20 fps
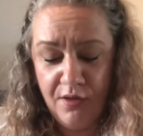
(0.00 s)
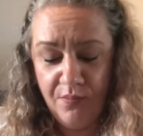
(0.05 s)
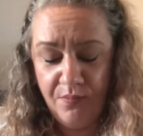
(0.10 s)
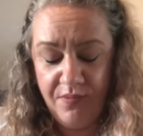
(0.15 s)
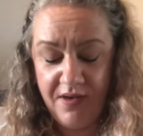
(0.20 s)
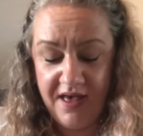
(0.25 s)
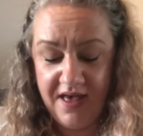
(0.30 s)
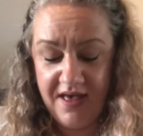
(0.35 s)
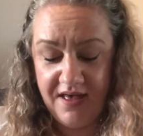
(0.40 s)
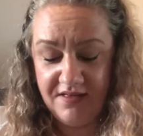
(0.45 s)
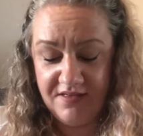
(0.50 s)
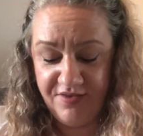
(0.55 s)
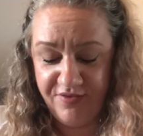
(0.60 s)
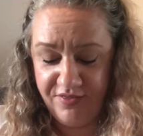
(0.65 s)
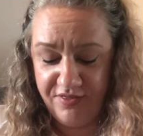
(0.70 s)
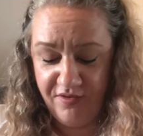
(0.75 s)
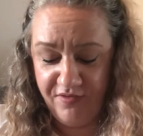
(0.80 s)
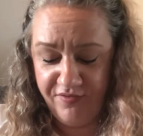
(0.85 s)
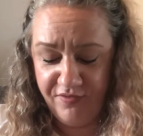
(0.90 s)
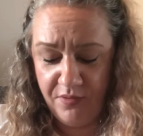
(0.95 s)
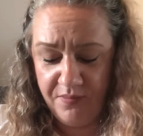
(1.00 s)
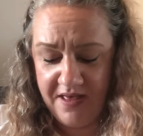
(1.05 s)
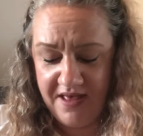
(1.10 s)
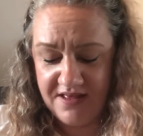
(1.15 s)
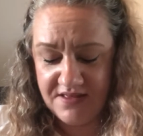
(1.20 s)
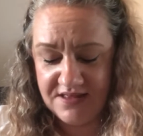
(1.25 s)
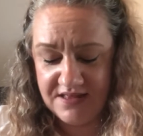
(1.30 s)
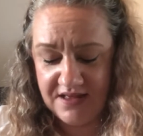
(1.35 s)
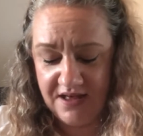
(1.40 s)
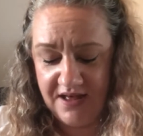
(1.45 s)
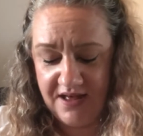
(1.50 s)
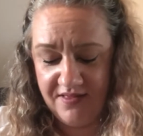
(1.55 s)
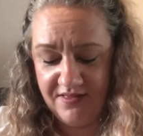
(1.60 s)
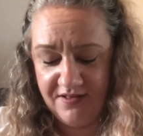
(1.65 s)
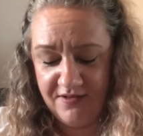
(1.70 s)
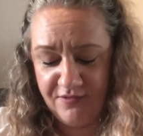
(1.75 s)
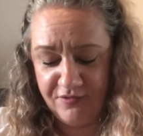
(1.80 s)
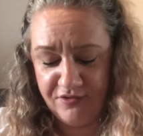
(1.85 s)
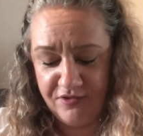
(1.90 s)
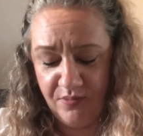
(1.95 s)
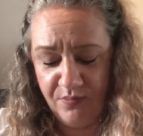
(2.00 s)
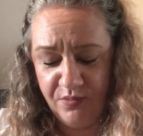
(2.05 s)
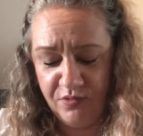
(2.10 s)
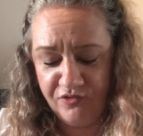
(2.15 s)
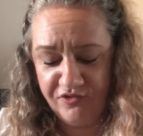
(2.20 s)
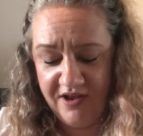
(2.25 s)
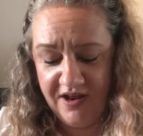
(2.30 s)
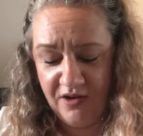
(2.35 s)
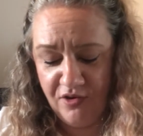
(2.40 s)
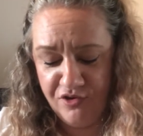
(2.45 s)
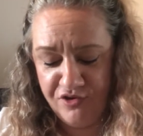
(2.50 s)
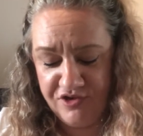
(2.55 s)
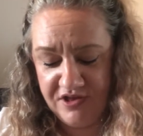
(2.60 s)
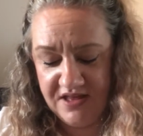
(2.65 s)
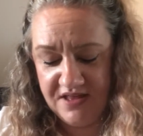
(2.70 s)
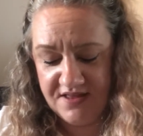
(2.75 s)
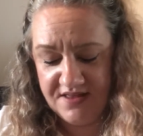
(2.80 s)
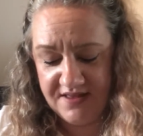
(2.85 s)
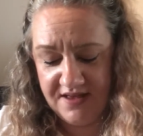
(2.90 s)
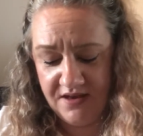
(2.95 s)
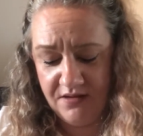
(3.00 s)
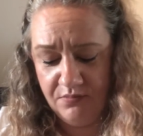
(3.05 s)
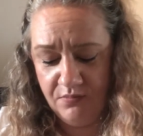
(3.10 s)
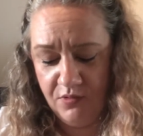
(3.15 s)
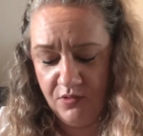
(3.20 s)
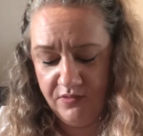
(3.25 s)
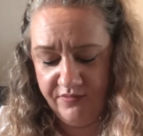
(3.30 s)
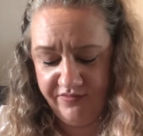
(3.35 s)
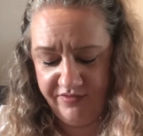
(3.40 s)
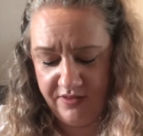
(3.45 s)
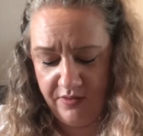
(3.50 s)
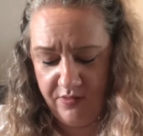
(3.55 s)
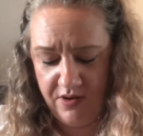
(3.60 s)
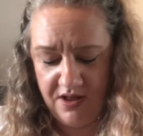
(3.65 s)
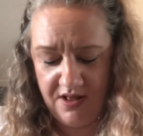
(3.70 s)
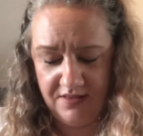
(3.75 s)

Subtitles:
but they're from Asda and they're tumble dryer sheets in moonflower